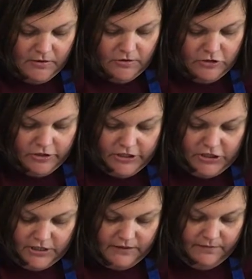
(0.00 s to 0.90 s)

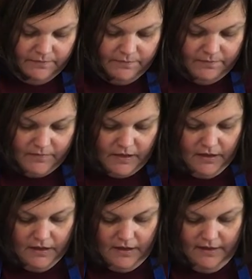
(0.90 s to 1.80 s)
nutrition
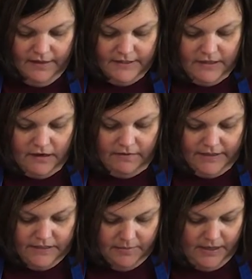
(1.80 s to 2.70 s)
that's in our
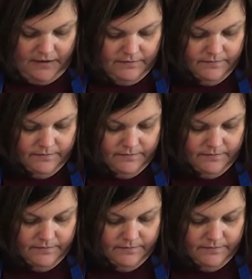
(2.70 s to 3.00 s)
recipe.